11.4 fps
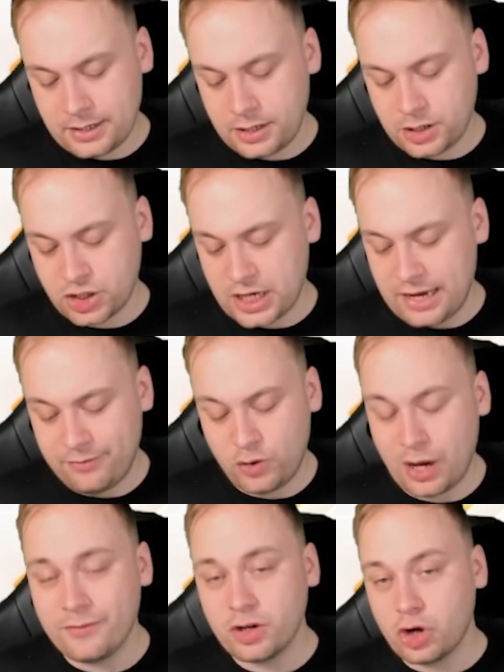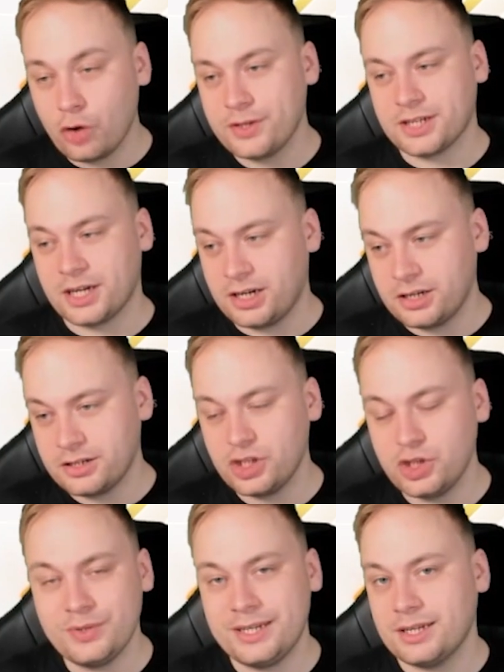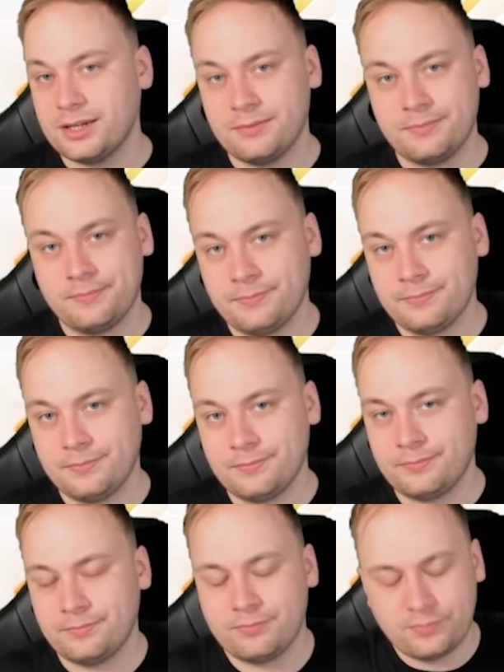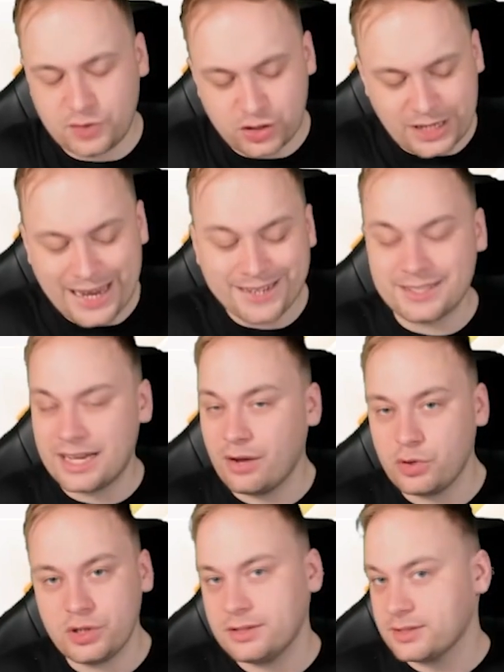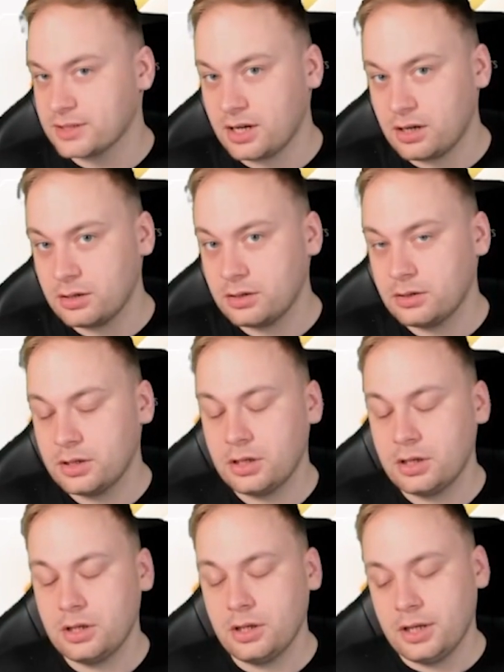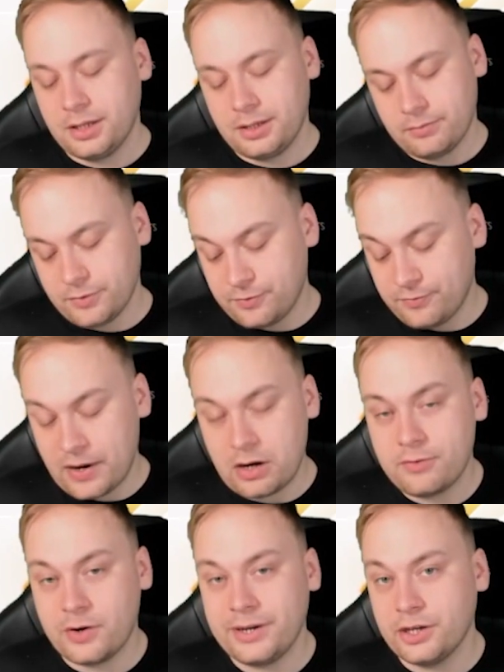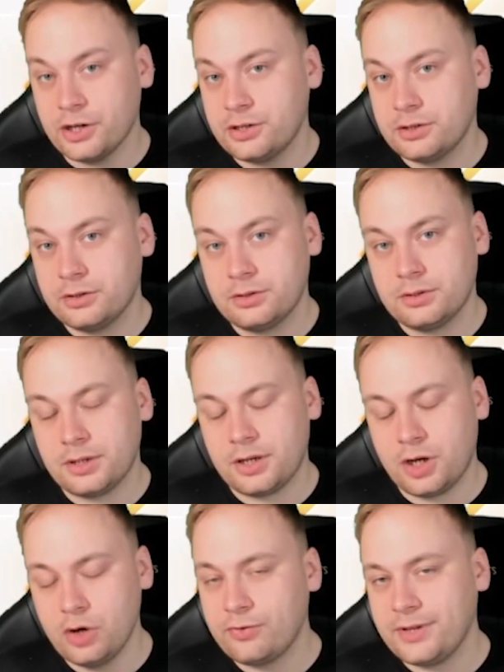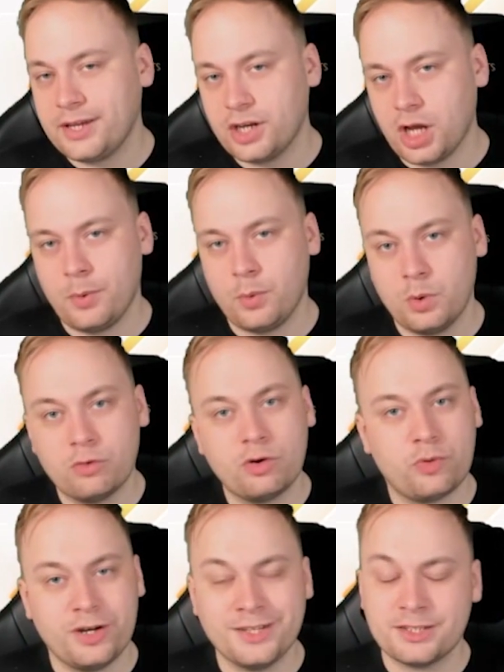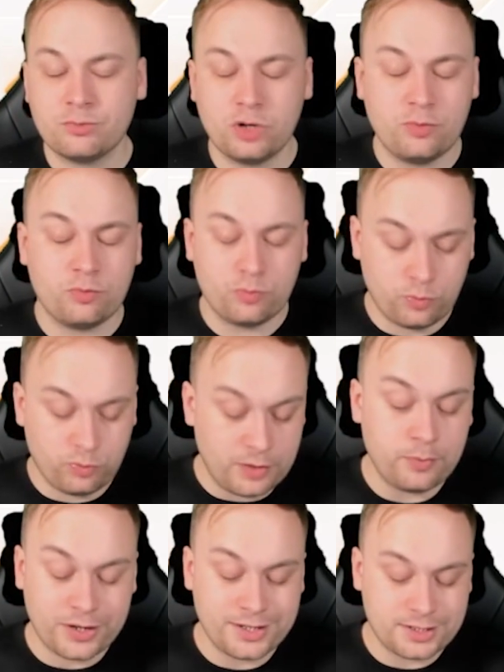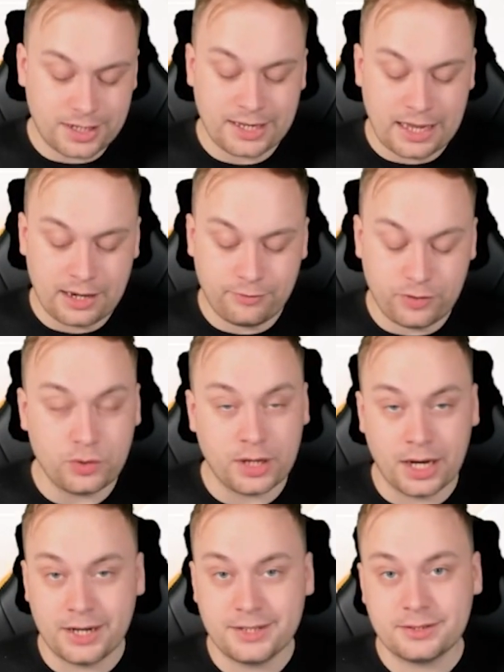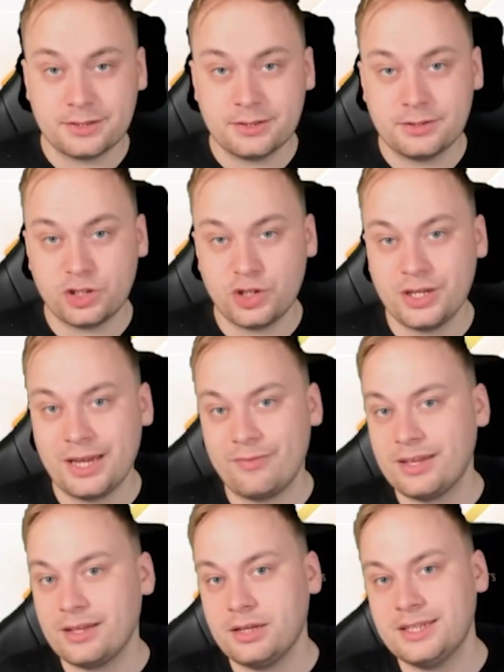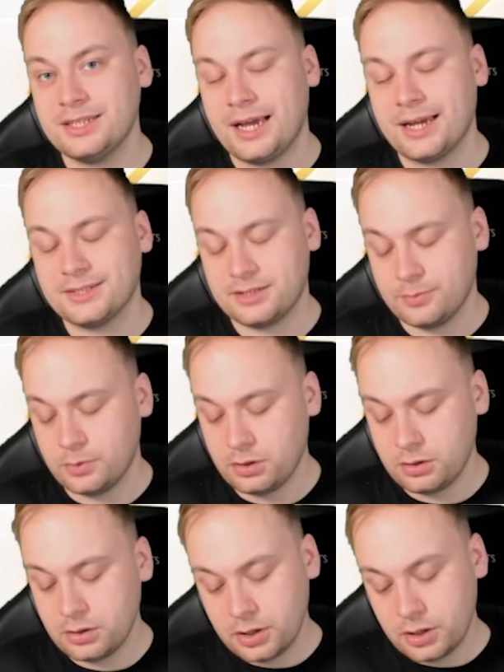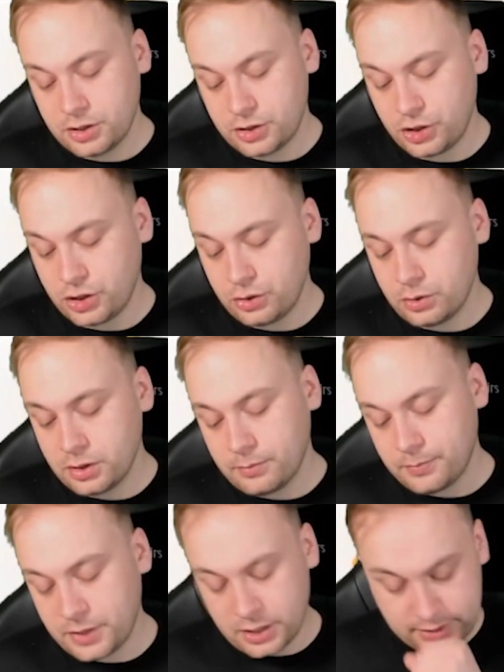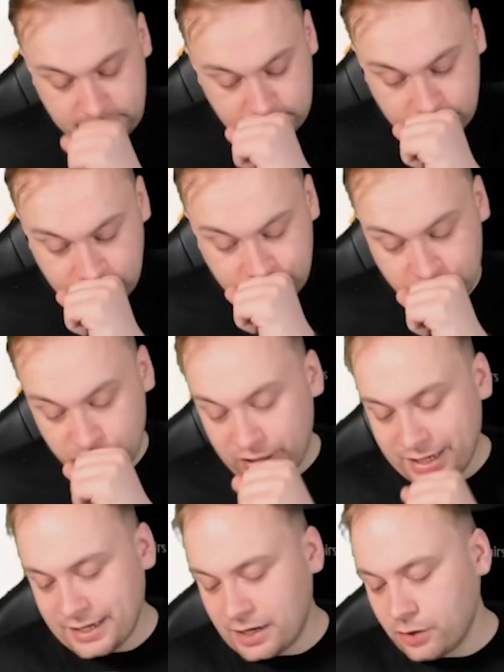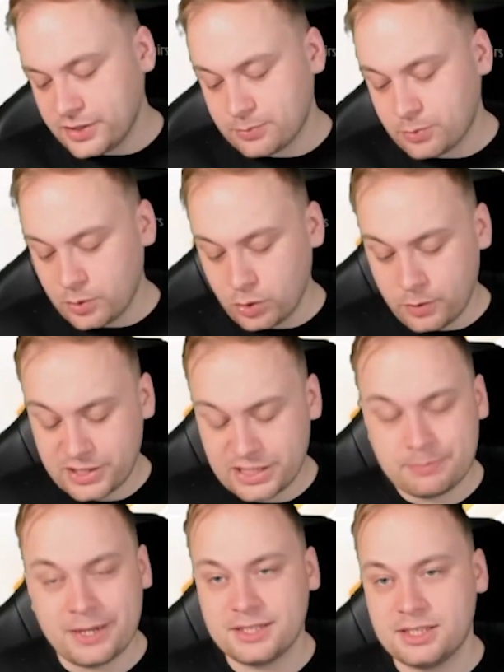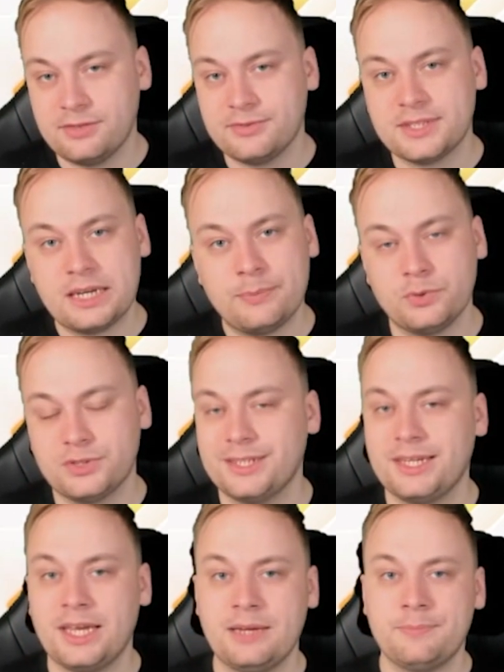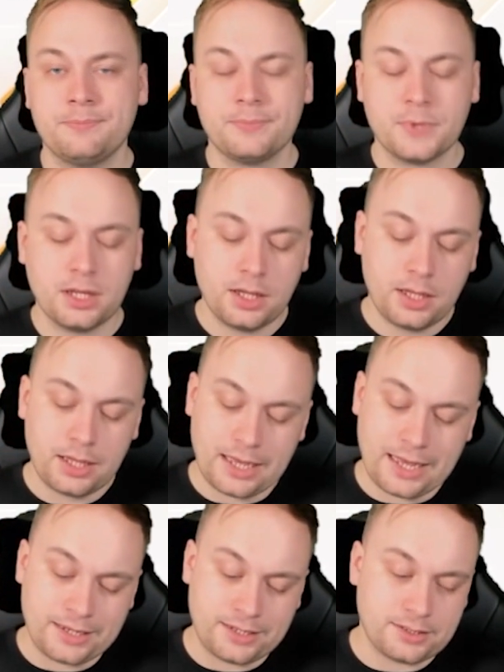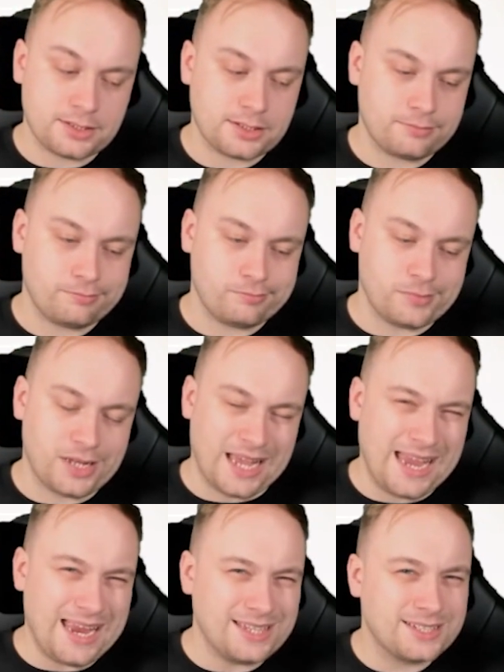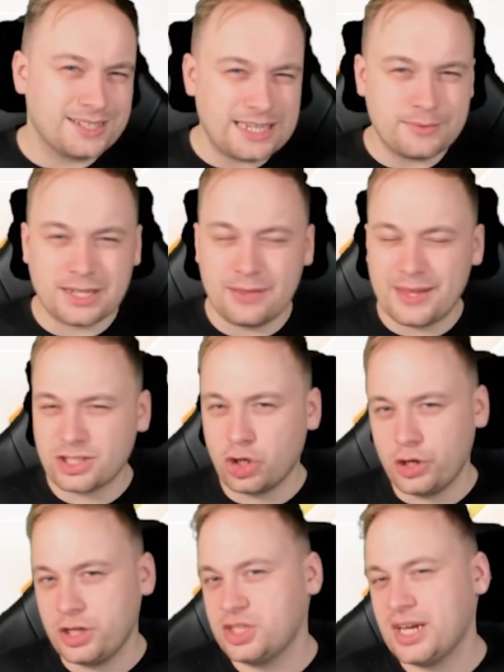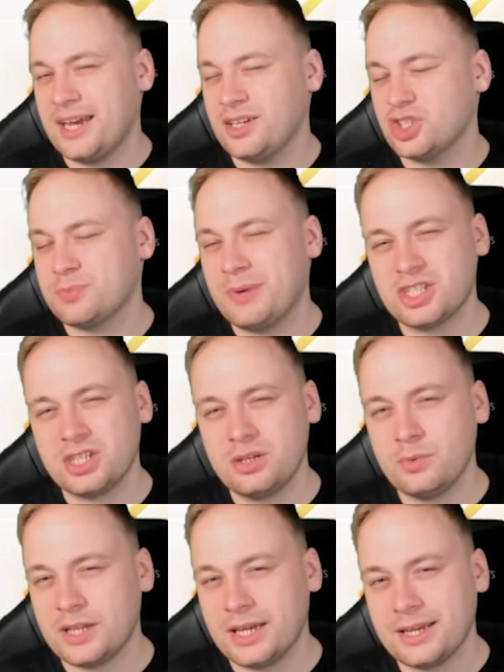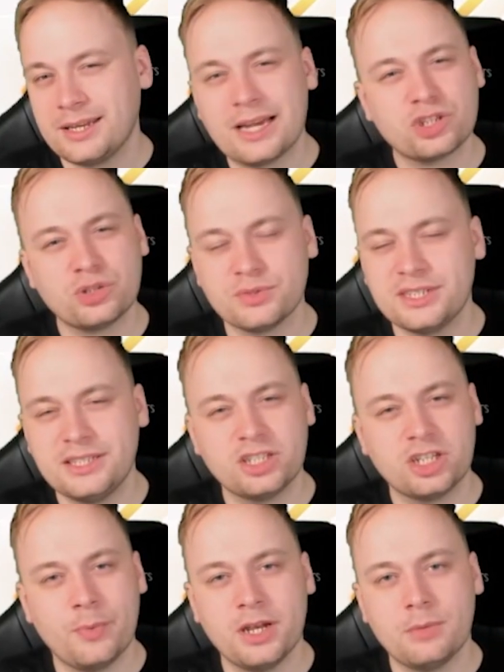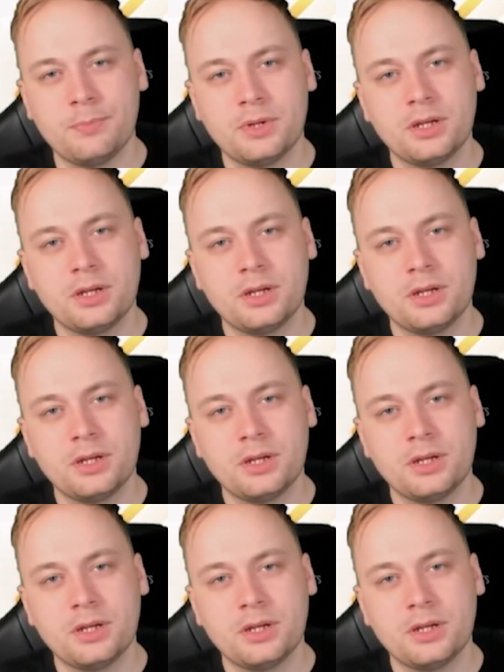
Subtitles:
Chat, if you haven't got this card, you need it. Just hands down, you need this card. Very, very good. Hopefully, Konami will reprint it again for you guys. You can have it easily accessible to you. Because right now, this is probably one of the most expensive staples in the game. And it seems like that's not going to change, especially with like national season coming up.